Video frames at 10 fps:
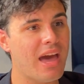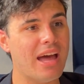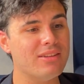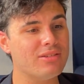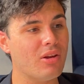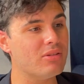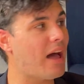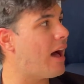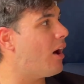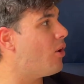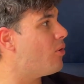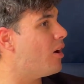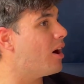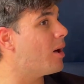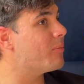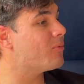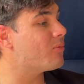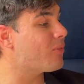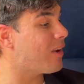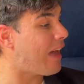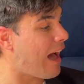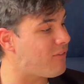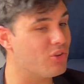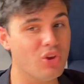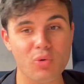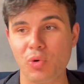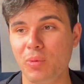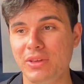and so now we have a new room.